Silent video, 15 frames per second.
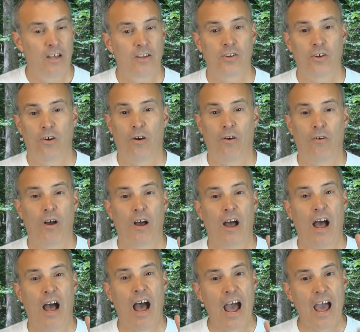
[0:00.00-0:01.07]
So
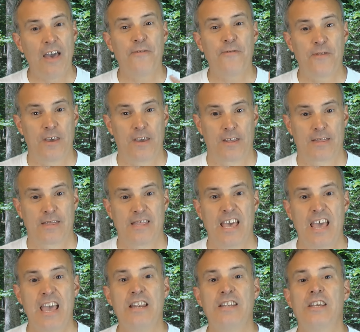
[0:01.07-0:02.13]
I think
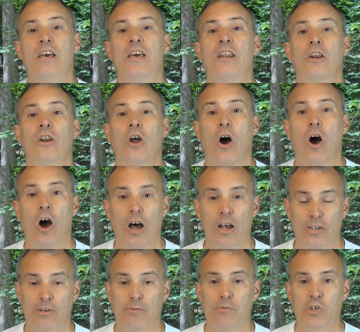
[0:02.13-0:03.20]
they did an
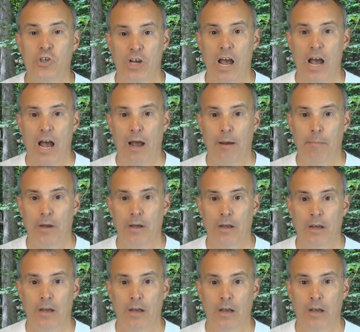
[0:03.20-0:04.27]
awesome job
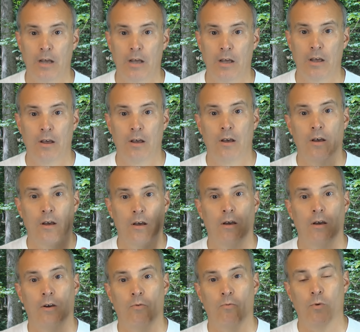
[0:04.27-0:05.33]

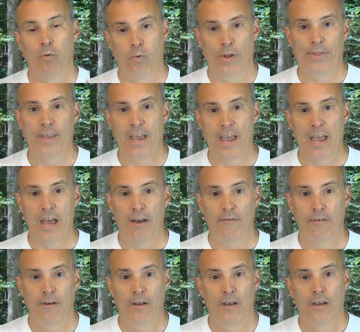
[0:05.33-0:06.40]
with what they have.
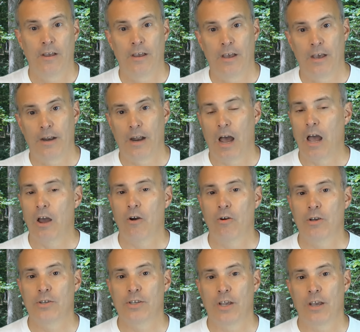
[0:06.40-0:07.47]
And I
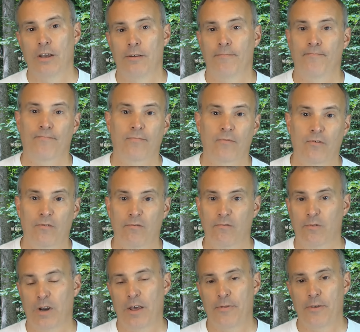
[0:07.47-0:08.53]
always say
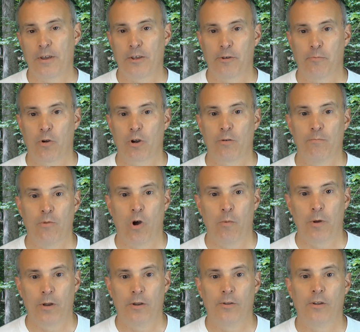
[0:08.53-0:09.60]
when I think of the Bergen
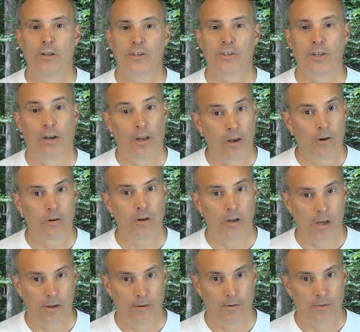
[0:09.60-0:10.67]
Bowmen, it's the little
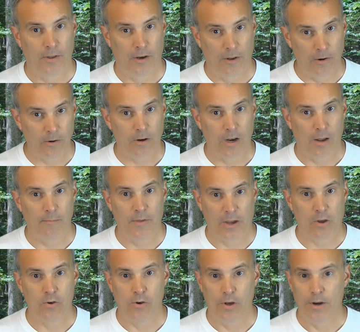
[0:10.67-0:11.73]
club, the little club
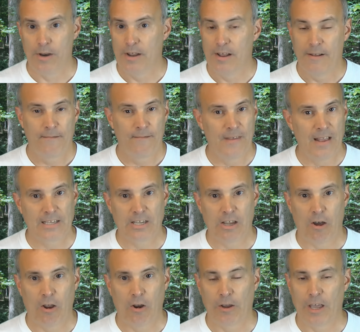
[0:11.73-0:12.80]
that could. That's how
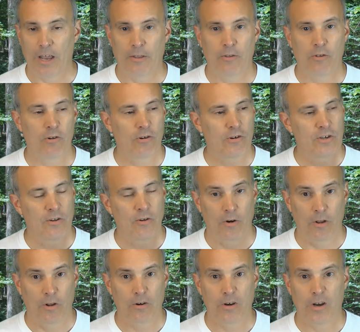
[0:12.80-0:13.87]
I look at it. They're they're a
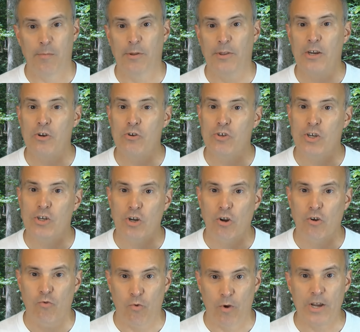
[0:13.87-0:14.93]
little club, but they do such a
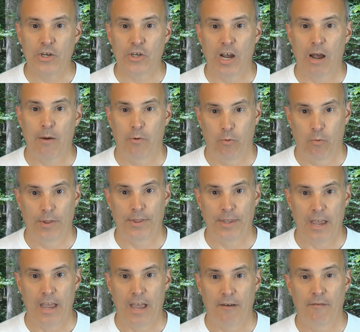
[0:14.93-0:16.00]
great job with what
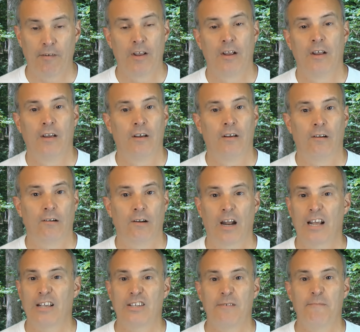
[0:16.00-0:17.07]
they have.
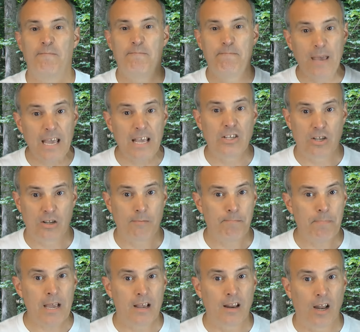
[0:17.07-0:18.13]
I see big
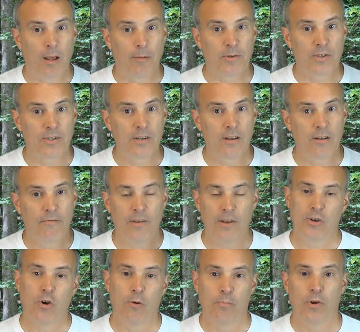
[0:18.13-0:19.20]
big clubs
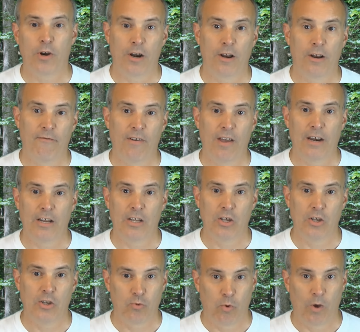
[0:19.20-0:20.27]
that don't put on an event
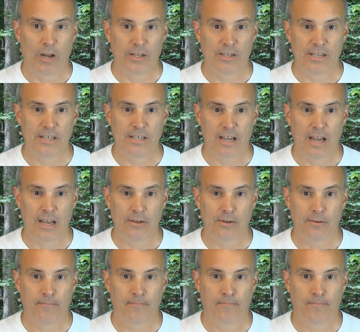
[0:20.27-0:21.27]
as well as these guys.